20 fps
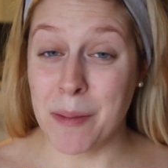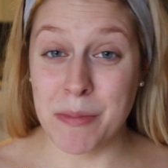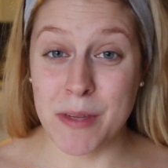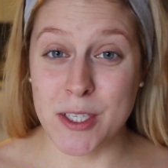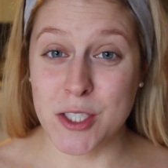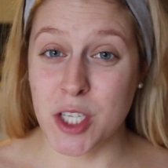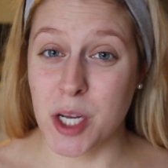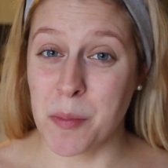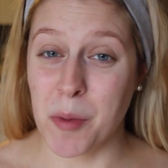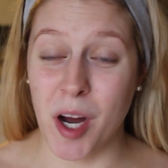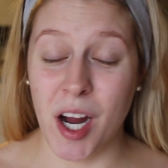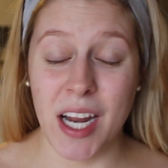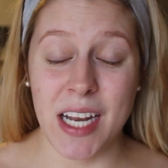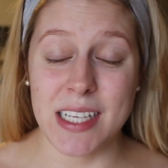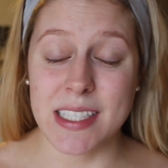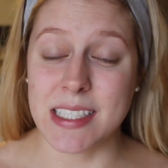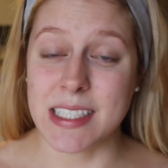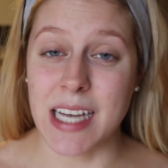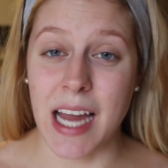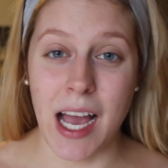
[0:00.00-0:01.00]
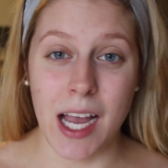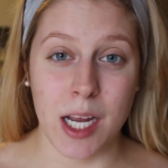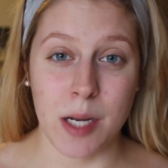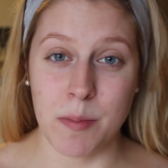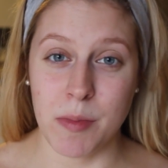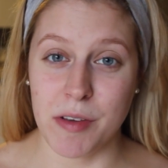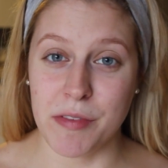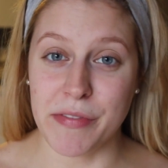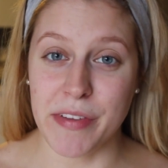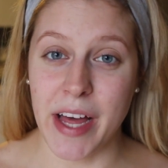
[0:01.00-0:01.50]
up the shimmer and it's not gonna
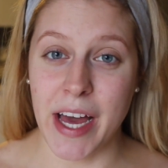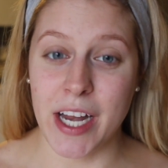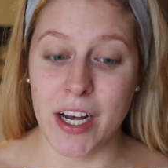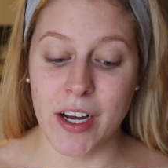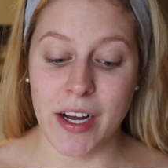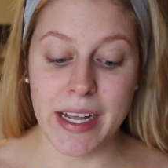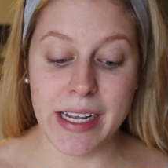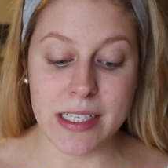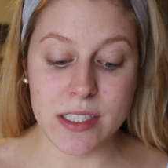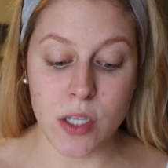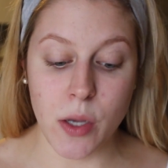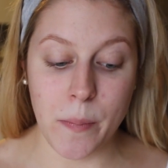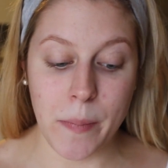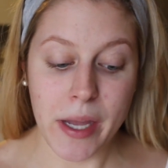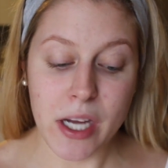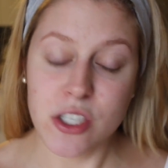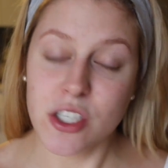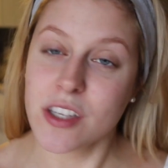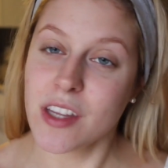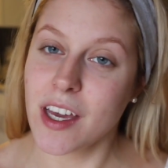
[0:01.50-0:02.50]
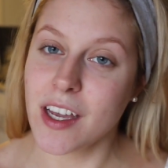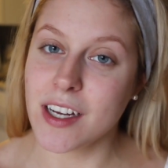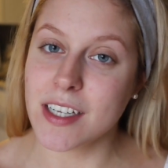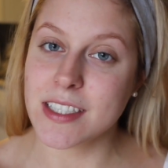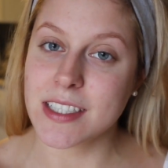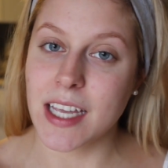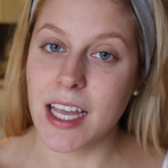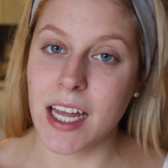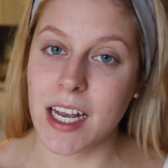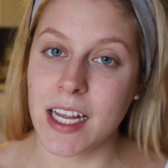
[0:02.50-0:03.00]
be flattering. So make sure that your
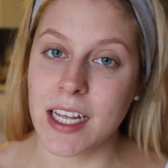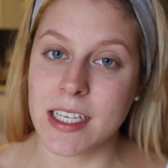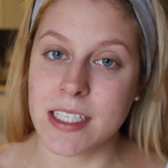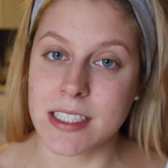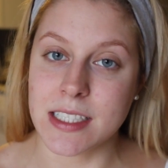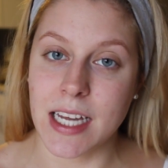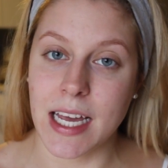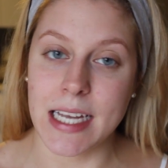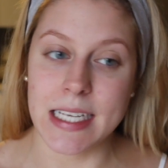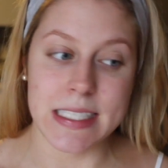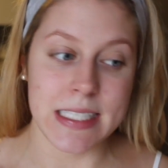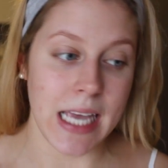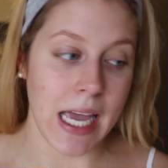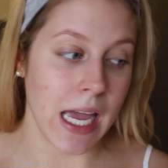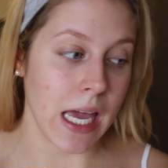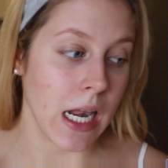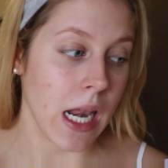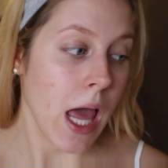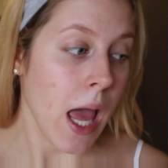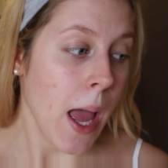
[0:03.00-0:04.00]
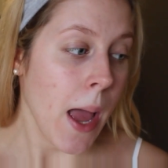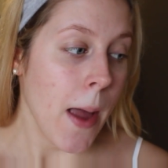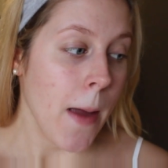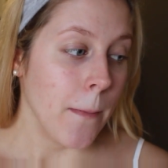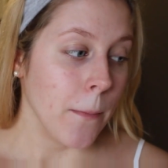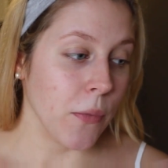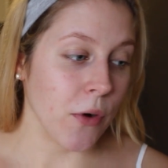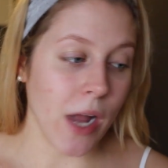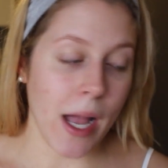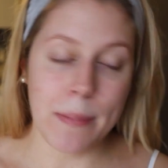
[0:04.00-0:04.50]
skin is nice and
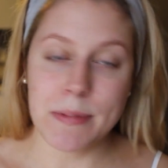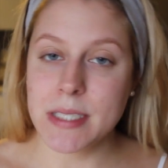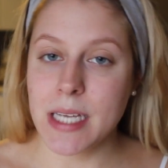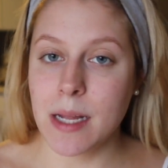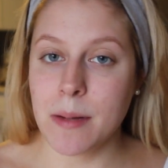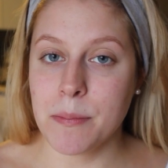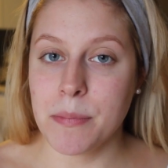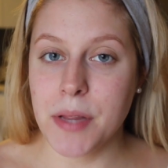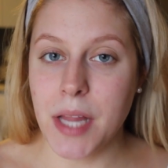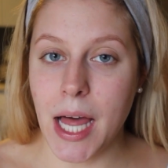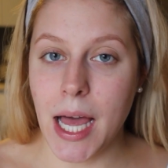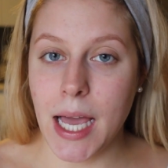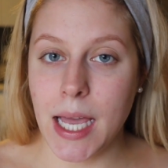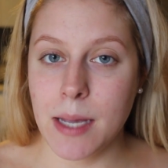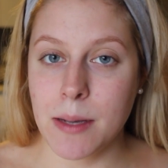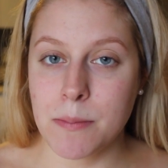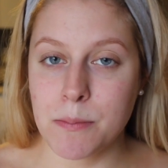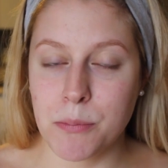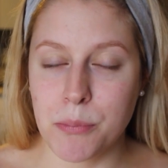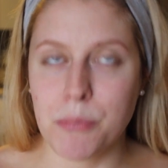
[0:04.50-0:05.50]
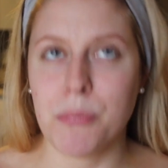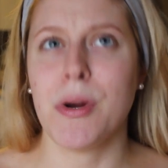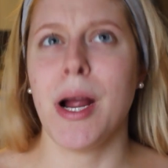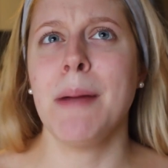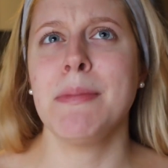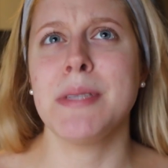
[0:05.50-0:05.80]
prepped and primed